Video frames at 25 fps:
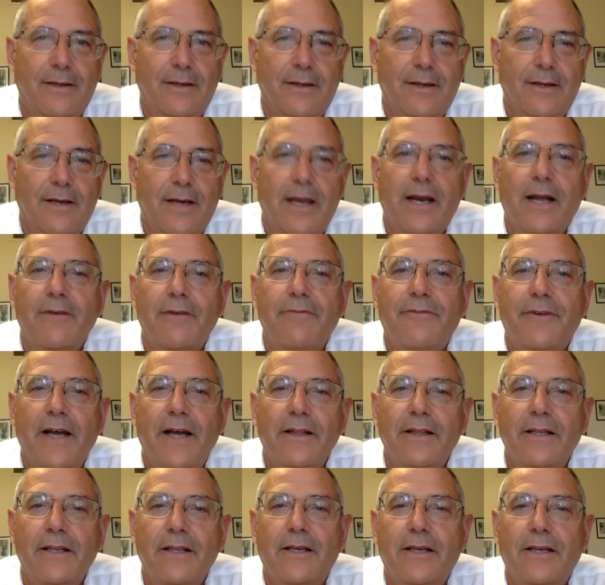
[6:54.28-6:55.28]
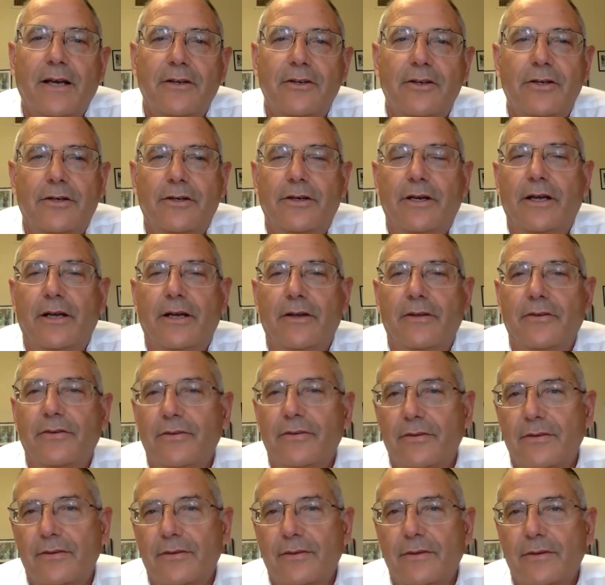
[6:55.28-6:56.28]
And I finally got
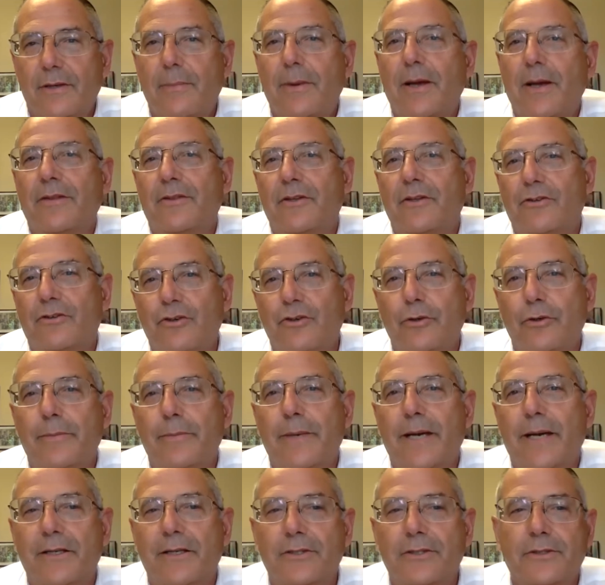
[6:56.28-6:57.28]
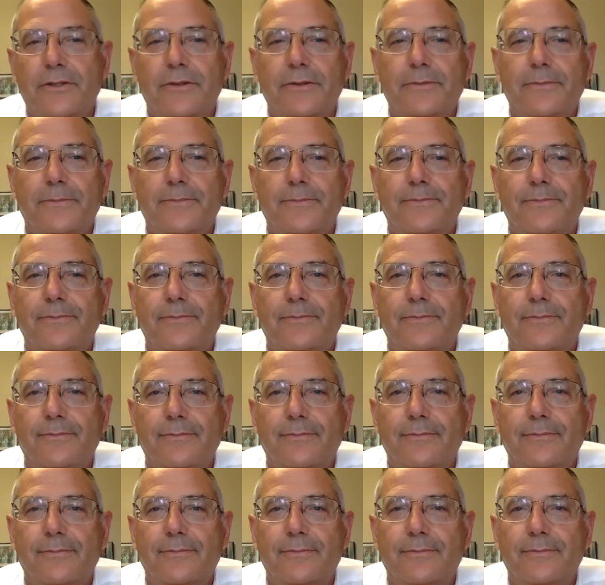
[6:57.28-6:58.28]
curious about the Chumash,
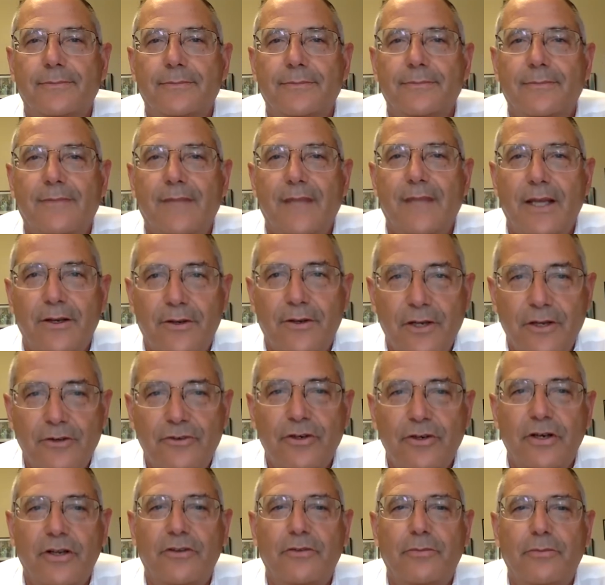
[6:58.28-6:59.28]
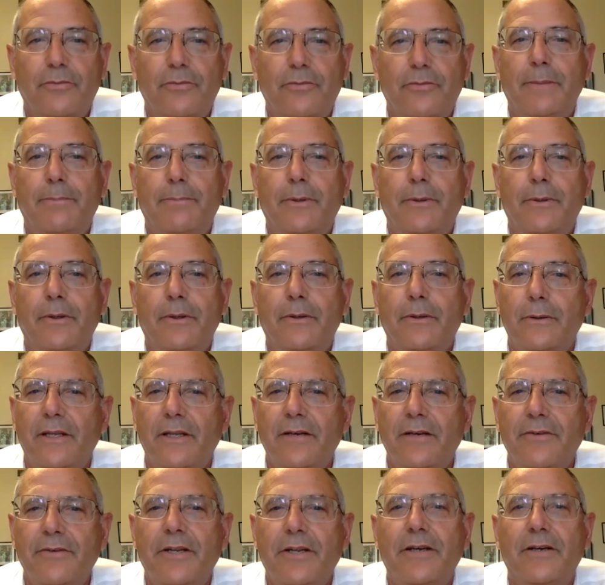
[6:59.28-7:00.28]
the indigenous people who
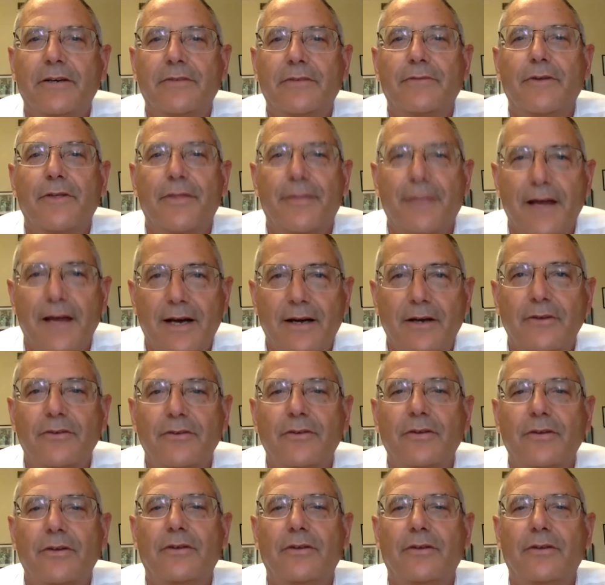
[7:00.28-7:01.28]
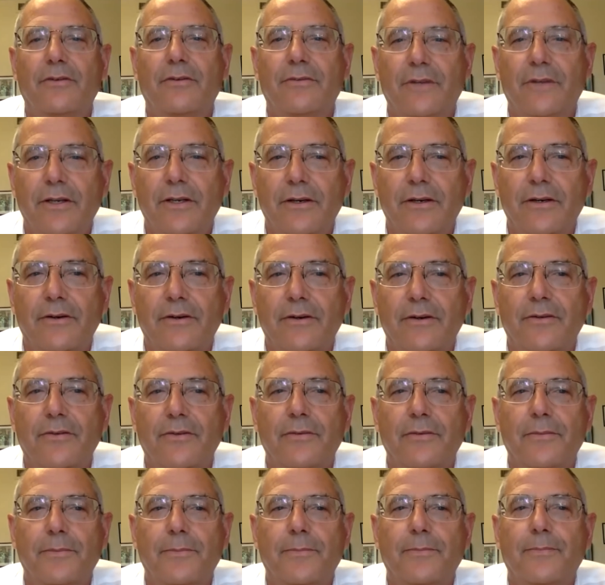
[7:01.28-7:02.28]
lived here for thousands of
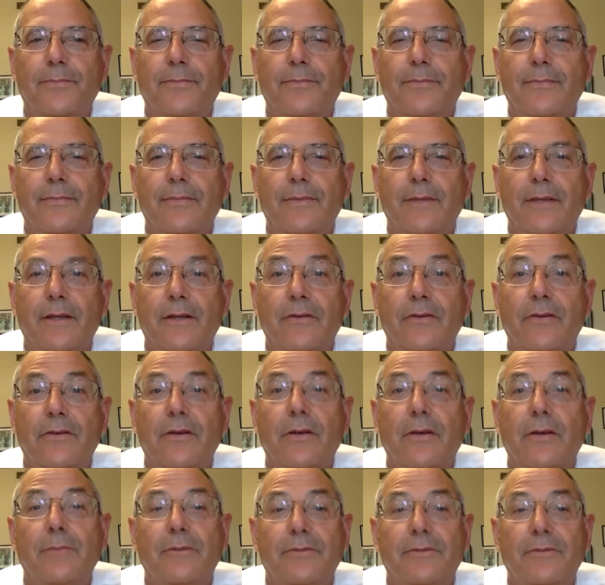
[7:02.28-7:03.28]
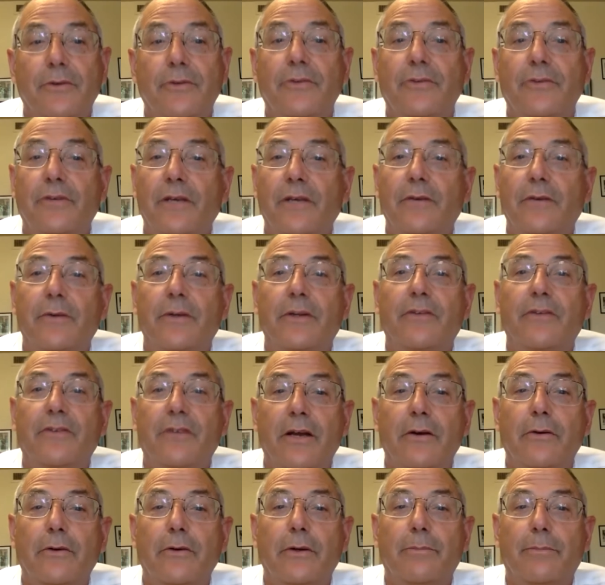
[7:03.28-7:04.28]
years, some of whose secret
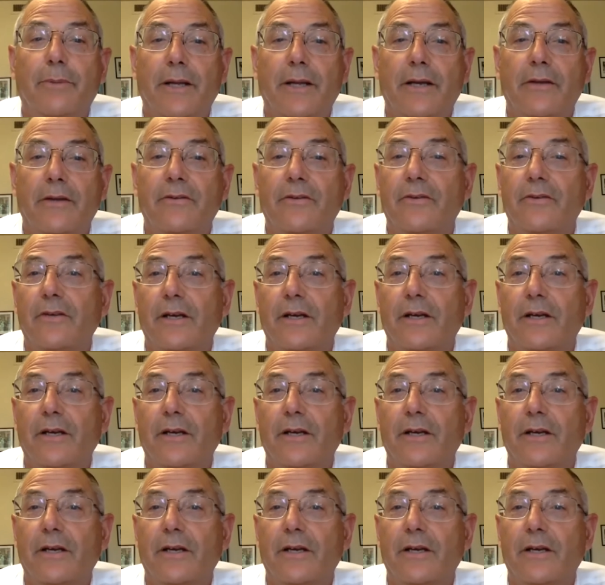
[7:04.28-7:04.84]
sacred places I